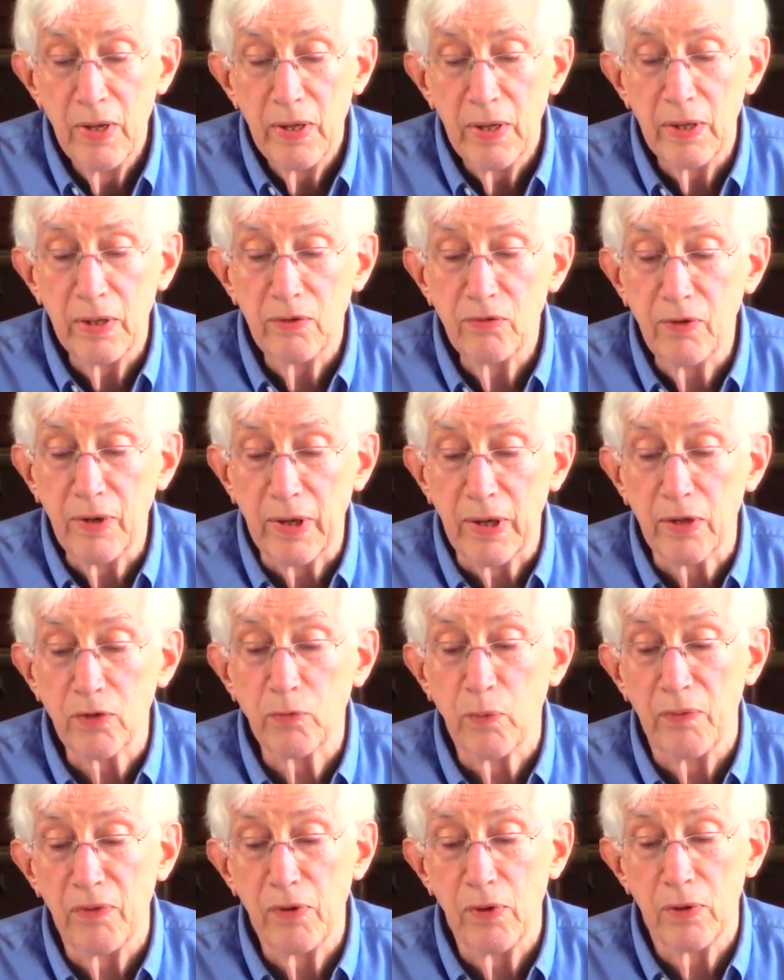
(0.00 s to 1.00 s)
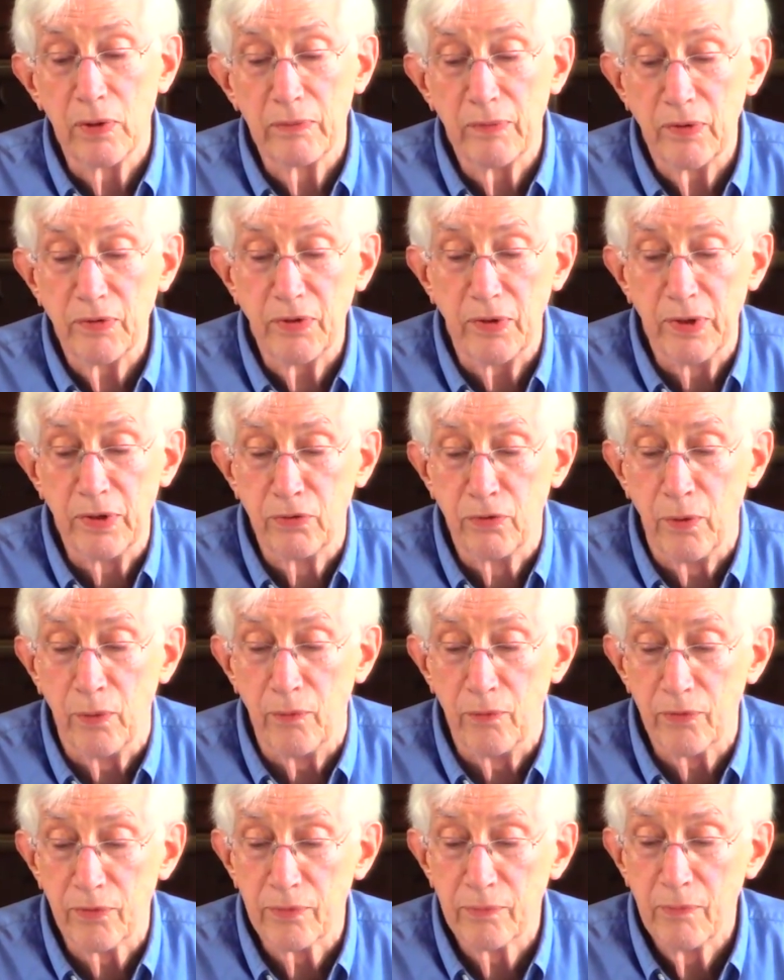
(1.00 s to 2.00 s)
in his dealings with the university
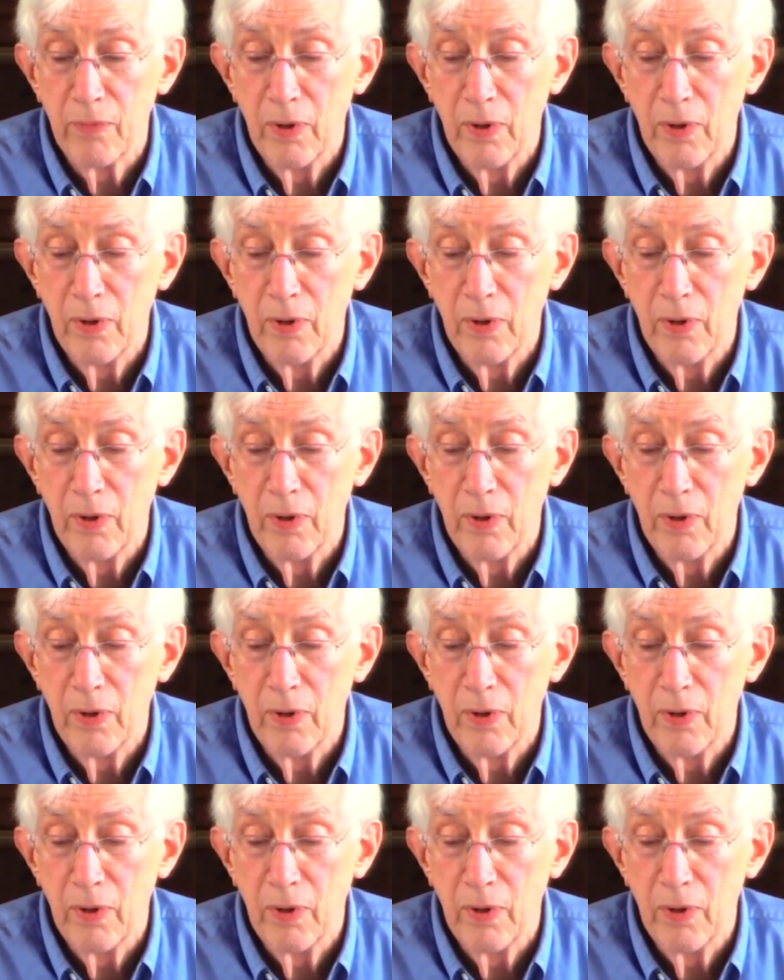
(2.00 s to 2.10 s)
students.